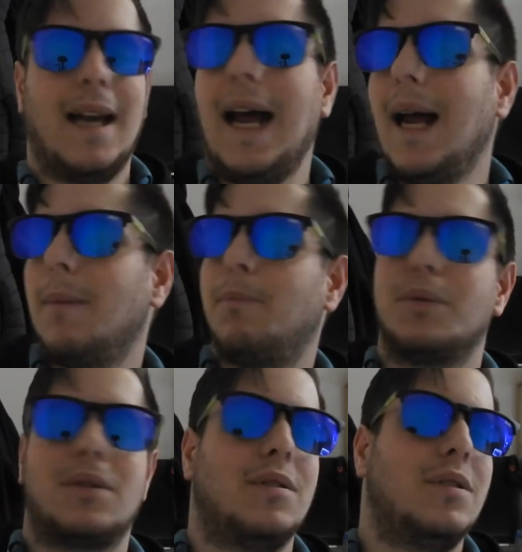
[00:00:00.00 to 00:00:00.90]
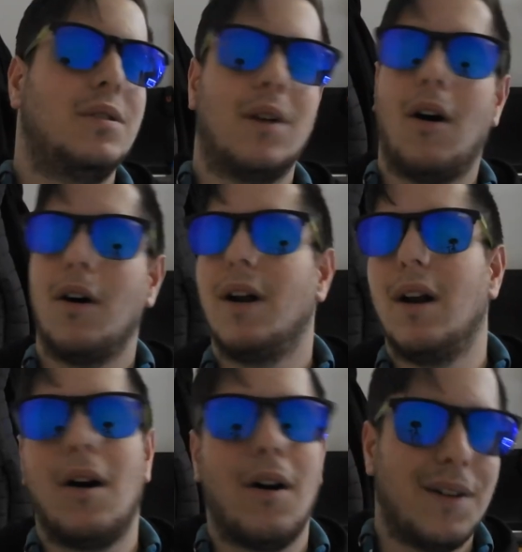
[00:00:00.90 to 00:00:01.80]
episodes on
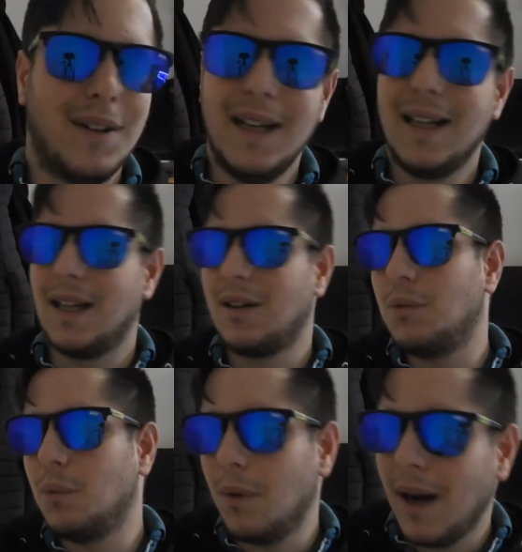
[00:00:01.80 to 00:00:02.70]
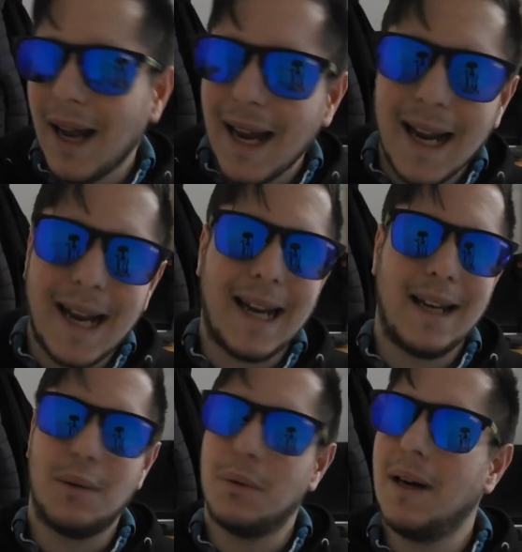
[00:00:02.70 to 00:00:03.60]
and on, like,
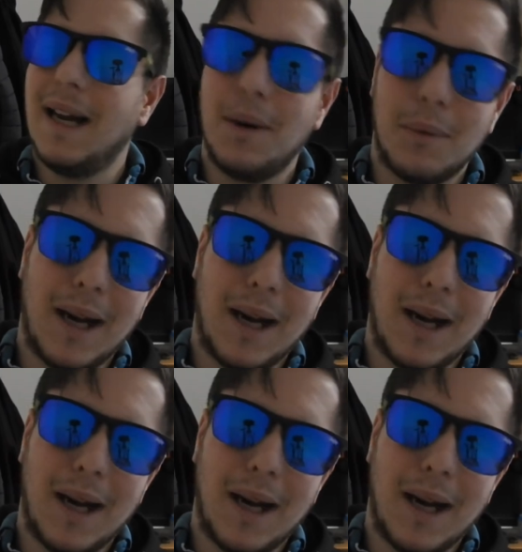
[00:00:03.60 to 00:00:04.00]
way into